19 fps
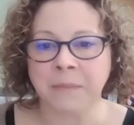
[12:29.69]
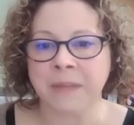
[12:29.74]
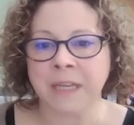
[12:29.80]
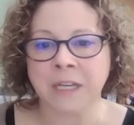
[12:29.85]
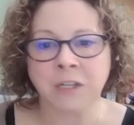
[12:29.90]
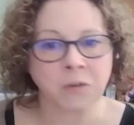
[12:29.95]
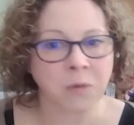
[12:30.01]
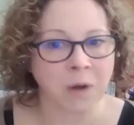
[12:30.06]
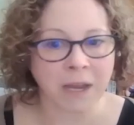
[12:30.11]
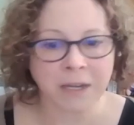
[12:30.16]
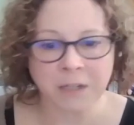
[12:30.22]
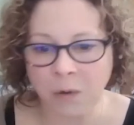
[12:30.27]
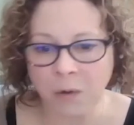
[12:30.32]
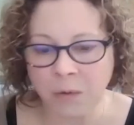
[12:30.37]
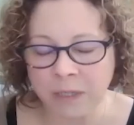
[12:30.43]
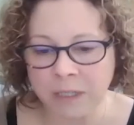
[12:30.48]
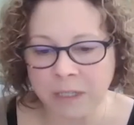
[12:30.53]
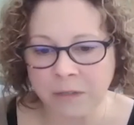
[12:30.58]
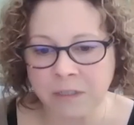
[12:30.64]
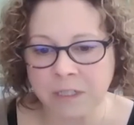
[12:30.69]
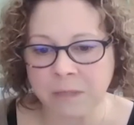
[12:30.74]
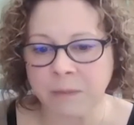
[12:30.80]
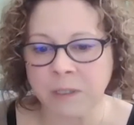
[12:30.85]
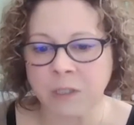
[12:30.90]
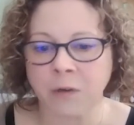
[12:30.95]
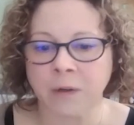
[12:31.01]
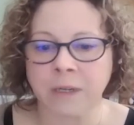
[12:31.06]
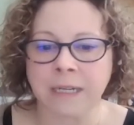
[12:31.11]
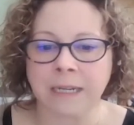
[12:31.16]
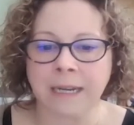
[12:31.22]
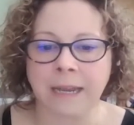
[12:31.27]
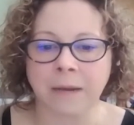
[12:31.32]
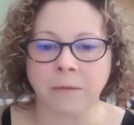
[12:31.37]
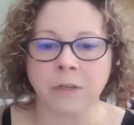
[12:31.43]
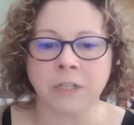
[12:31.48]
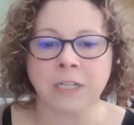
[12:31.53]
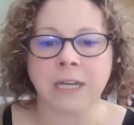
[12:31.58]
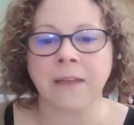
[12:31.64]
They try to only use the majority
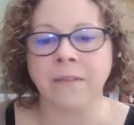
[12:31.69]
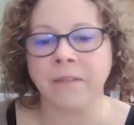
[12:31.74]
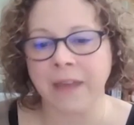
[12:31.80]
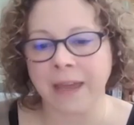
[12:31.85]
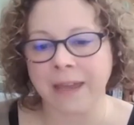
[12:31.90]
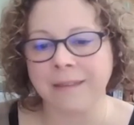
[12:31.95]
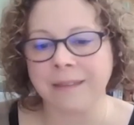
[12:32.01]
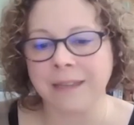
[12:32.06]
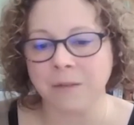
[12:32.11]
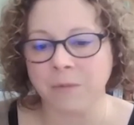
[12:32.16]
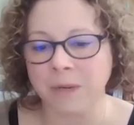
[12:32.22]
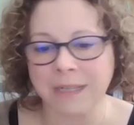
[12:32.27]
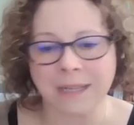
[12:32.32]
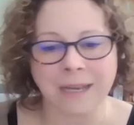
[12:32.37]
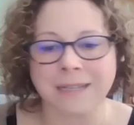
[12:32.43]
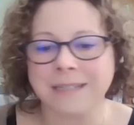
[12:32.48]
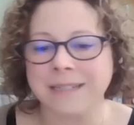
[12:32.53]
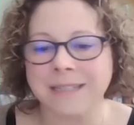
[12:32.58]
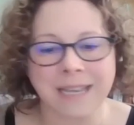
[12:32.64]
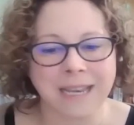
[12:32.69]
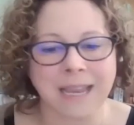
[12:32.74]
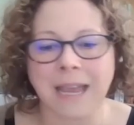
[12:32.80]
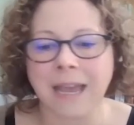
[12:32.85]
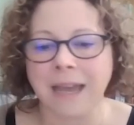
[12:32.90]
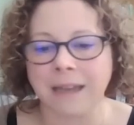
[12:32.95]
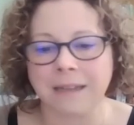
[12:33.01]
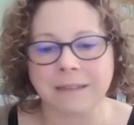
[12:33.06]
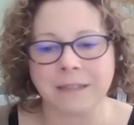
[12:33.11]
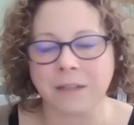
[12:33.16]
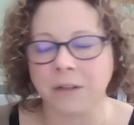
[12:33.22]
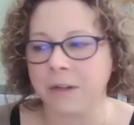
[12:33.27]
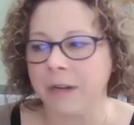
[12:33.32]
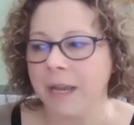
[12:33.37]
language, and then they realize they can't.